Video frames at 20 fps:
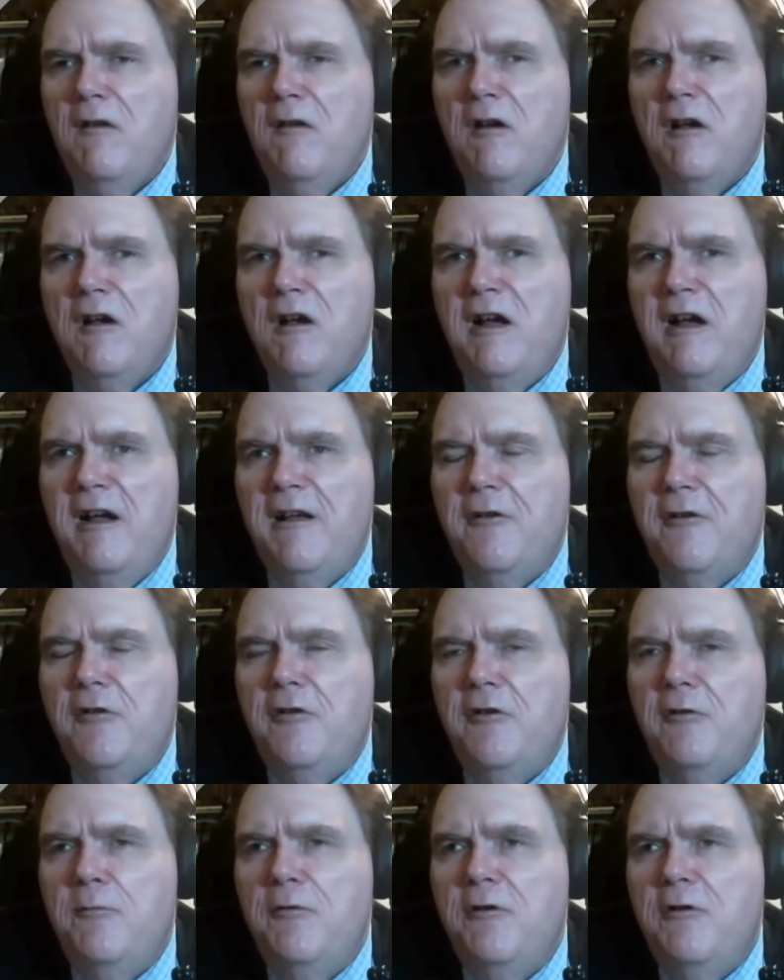Like
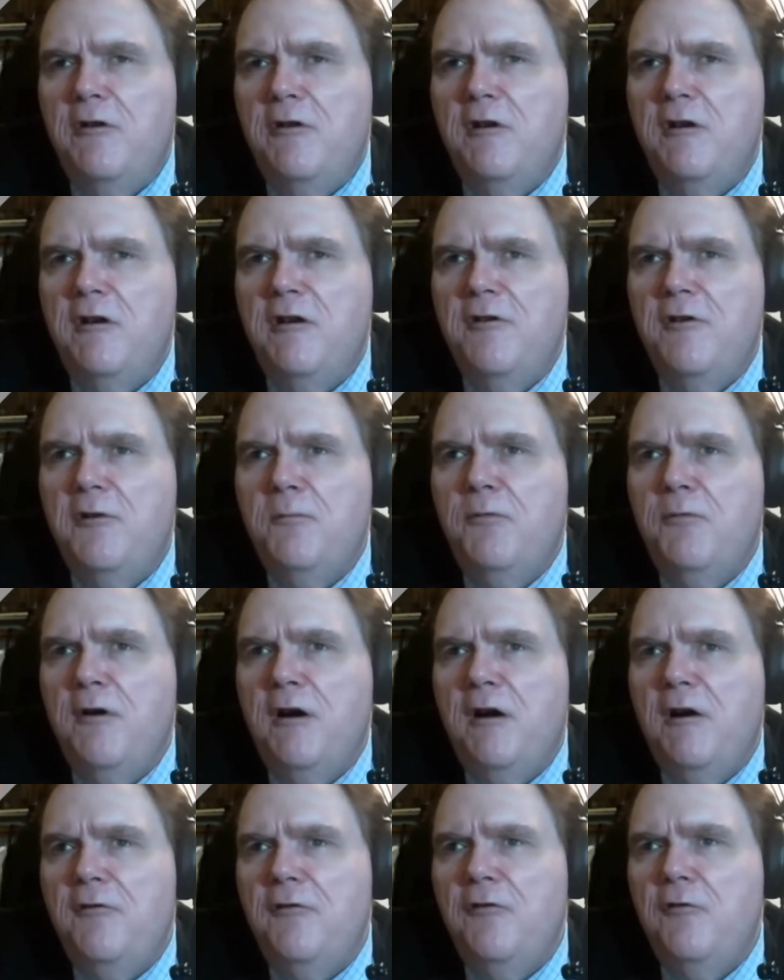a bird
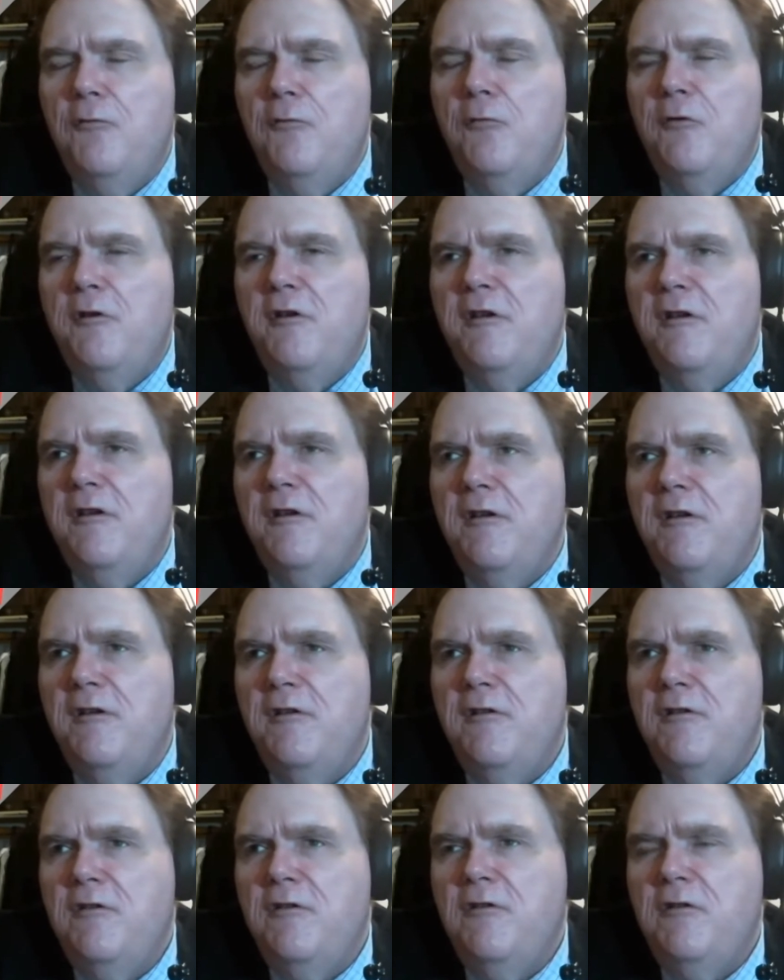upon the
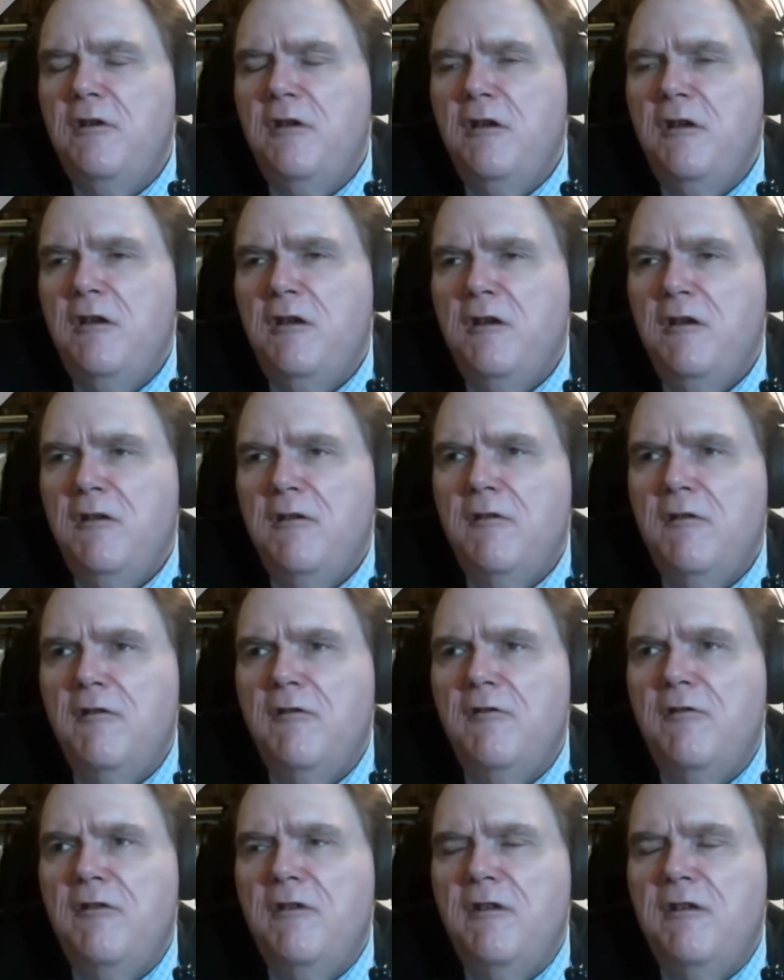wind,
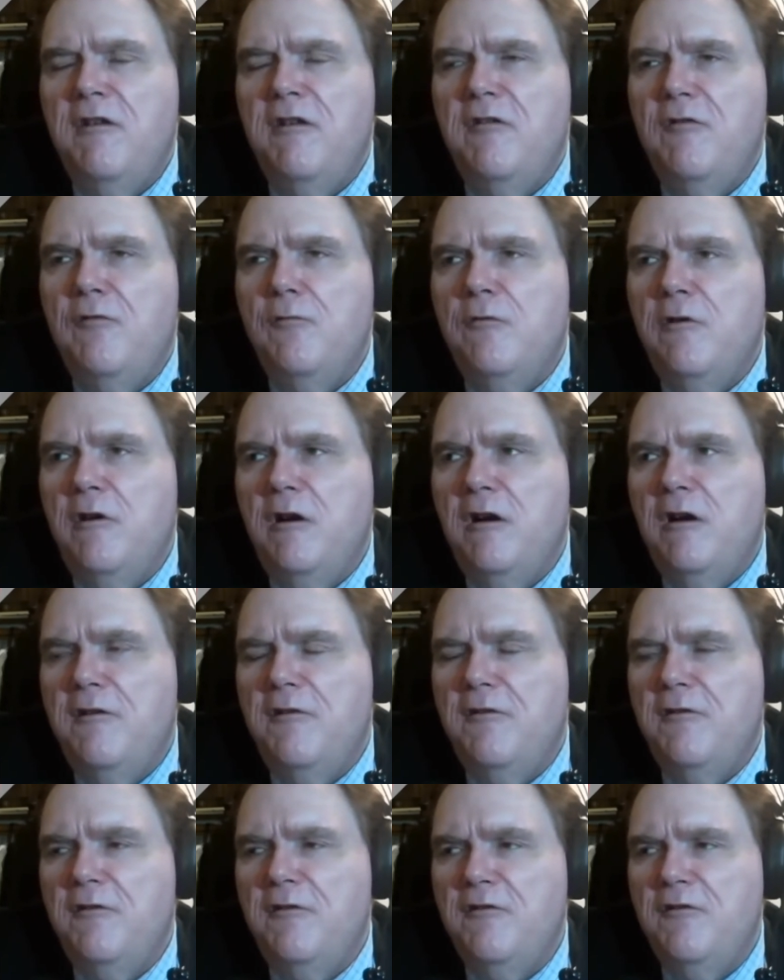these
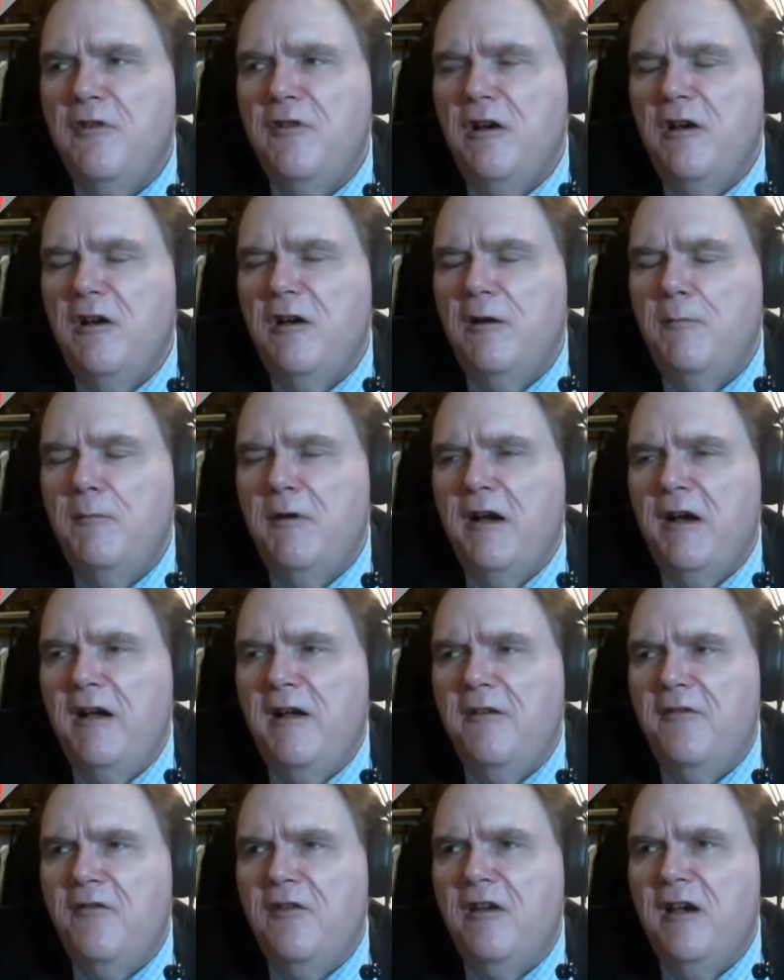waters are
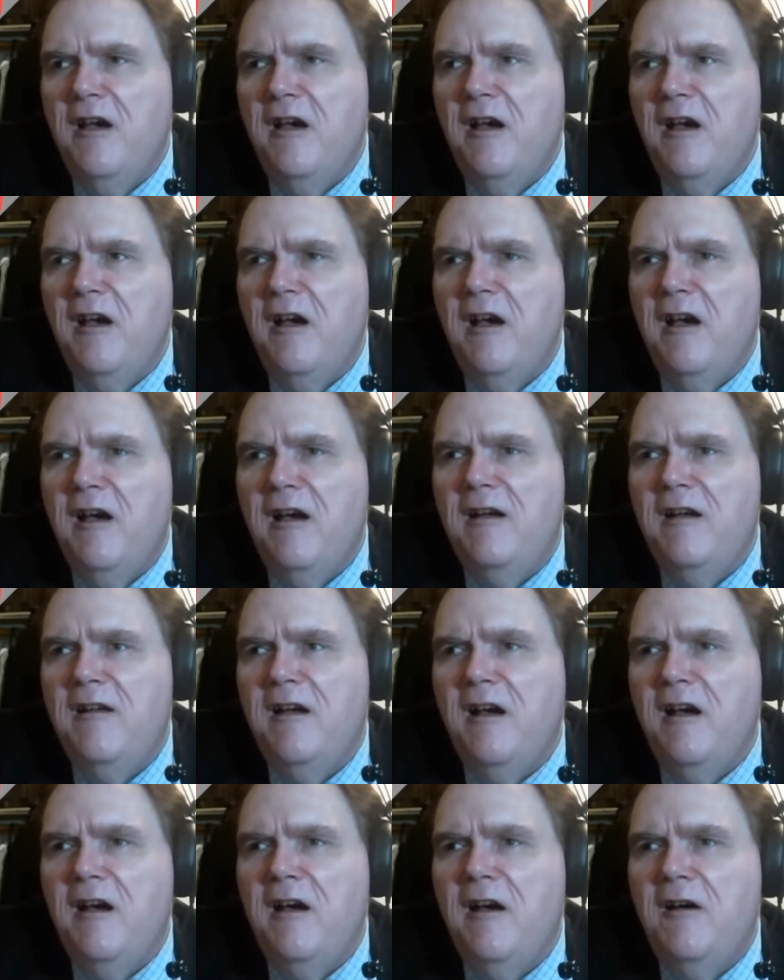my
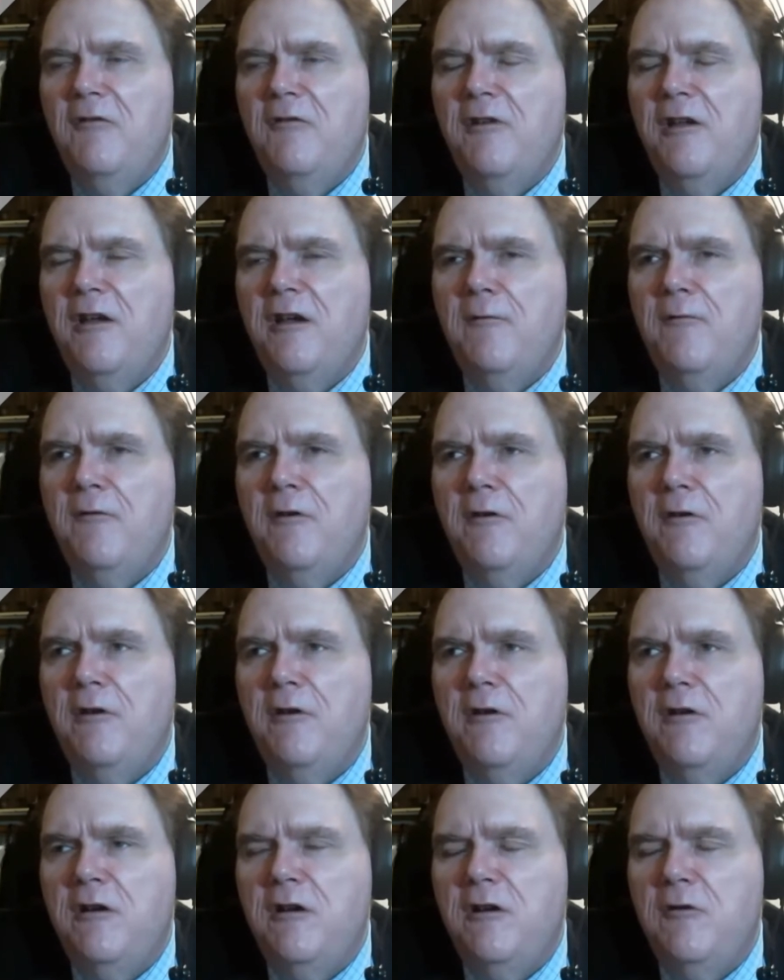sky. I'll
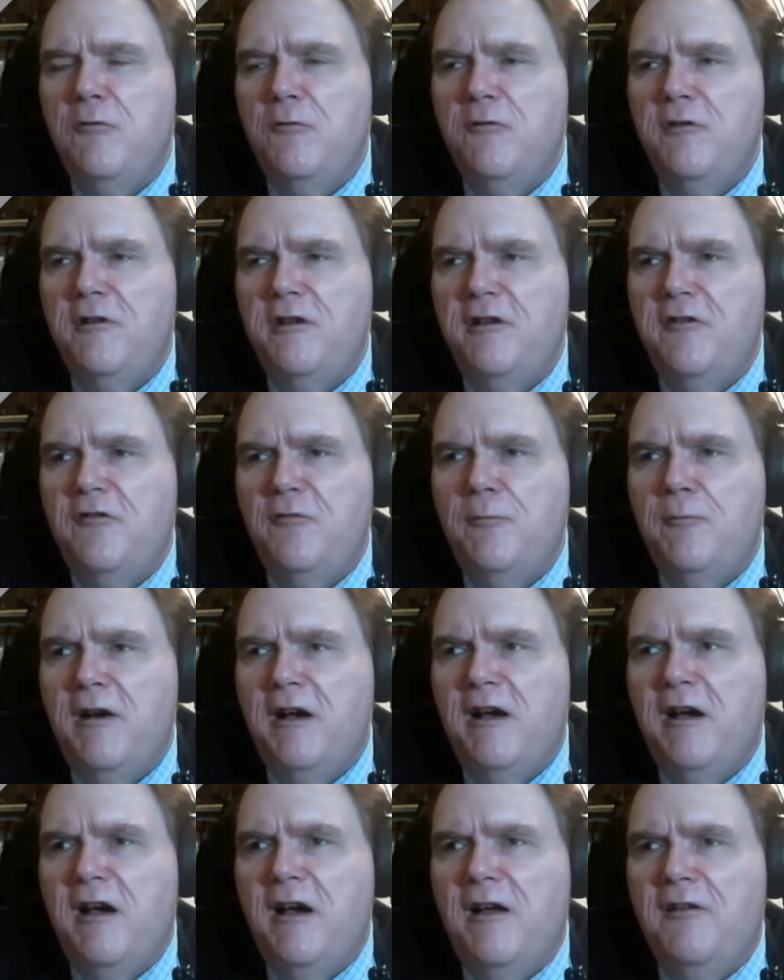never reach
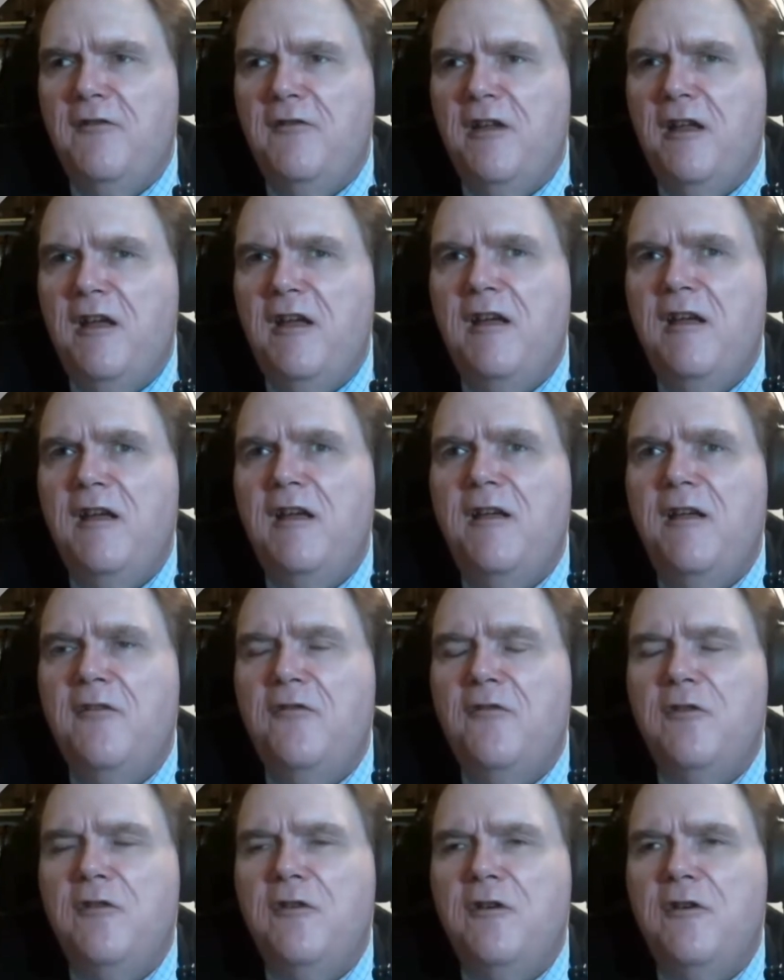my
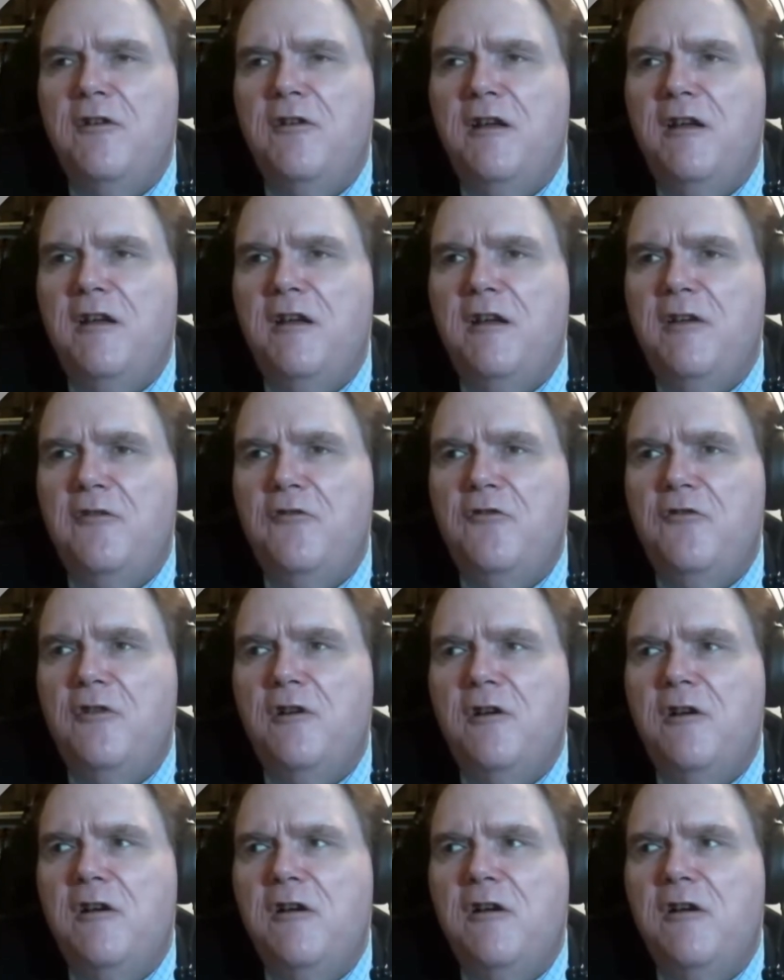destination